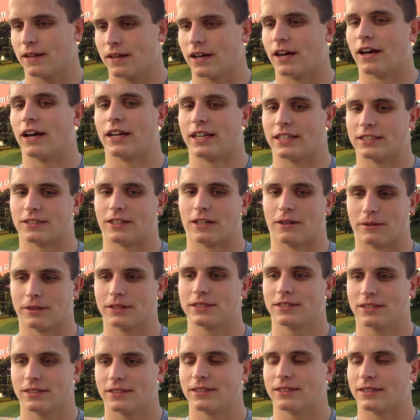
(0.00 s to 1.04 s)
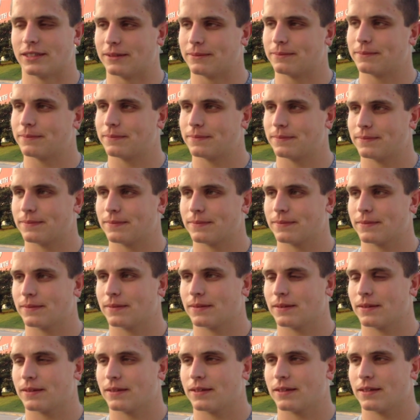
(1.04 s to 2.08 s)
there a little bit.
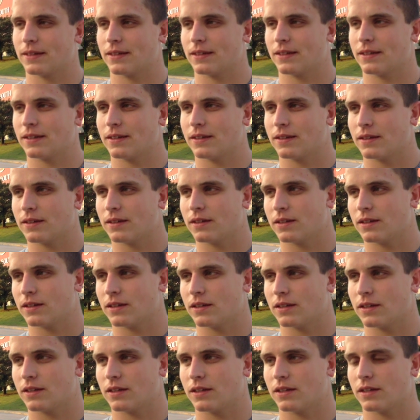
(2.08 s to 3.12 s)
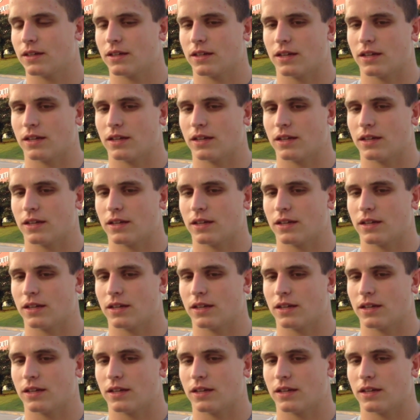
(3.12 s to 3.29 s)
Who was your recruiter?